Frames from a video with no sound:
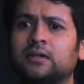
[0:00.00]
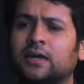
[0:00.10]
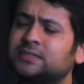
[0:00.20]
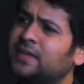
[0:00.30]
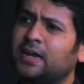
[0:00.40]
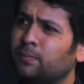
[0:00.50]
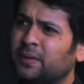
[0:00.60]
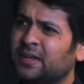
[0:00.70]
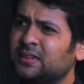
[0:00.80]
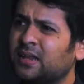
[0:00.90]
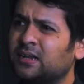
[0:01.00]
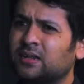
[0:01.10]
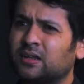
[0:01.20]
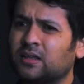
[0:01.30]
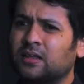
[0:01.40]
does that mean
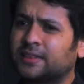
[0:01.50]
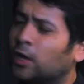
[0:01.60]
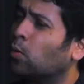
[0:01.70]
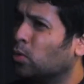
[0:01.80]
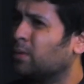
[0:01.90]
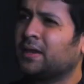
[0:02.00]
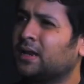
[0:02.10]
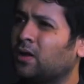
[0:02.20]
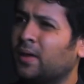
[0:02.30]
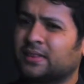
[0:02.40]
that they own me now